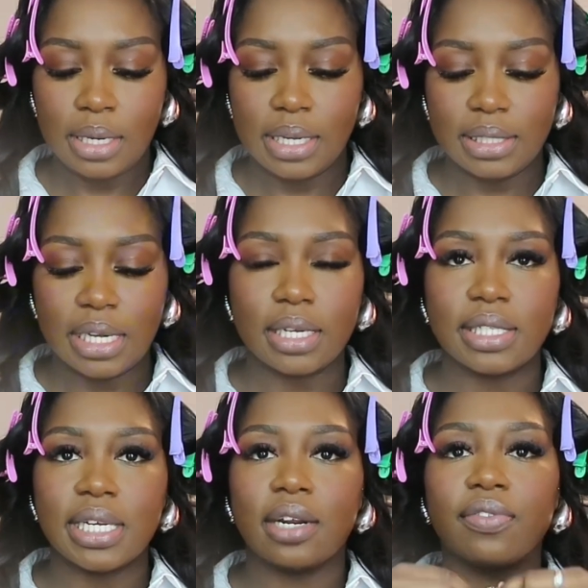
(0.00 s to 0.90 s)
It's like a
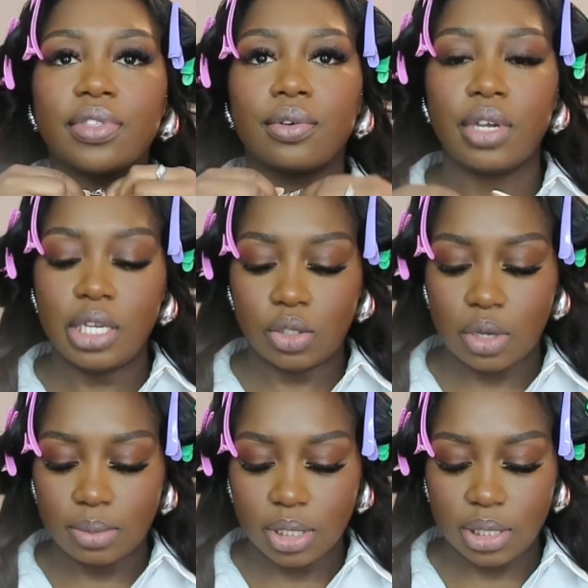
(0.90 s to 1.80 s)
set of 3, so
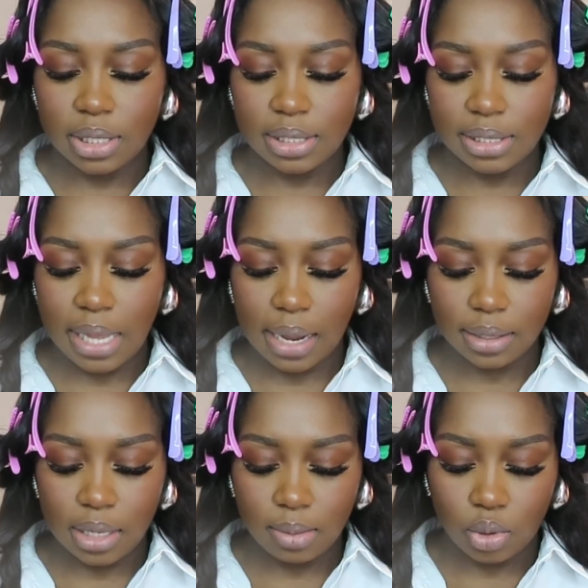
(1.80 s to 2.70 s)
I'm just gonna
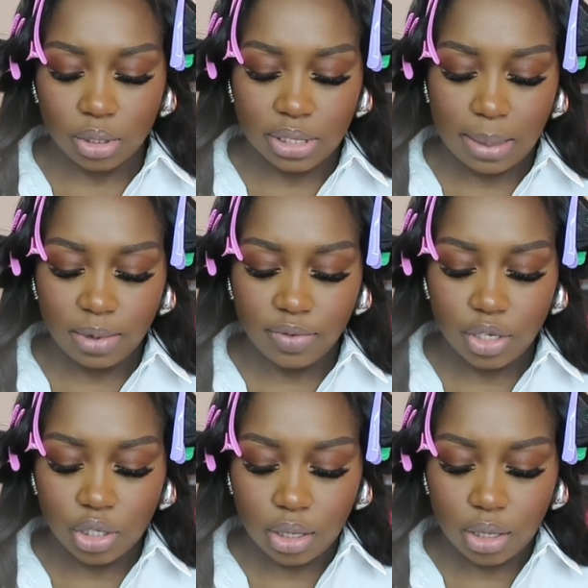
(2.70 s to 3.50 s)
stack them on top of each